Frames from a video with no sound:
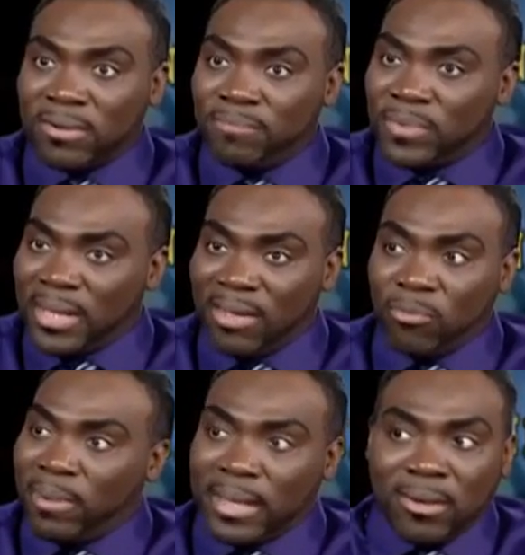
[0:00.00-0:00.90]
uh,
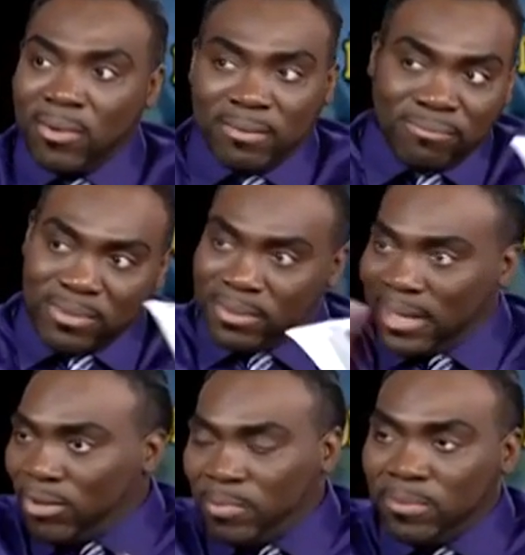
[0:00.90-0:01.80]
everybody else, uh,
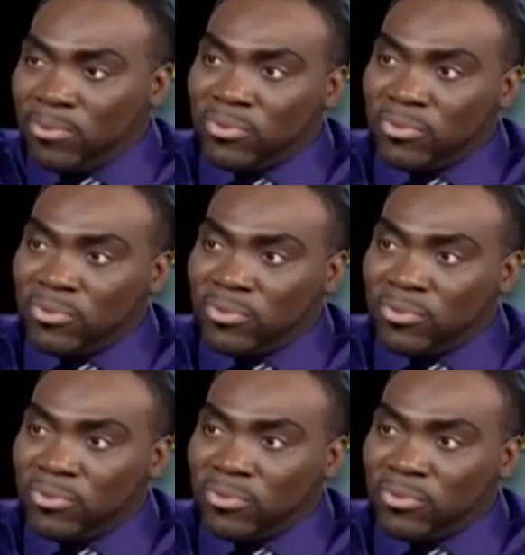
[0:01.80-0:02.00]
other people?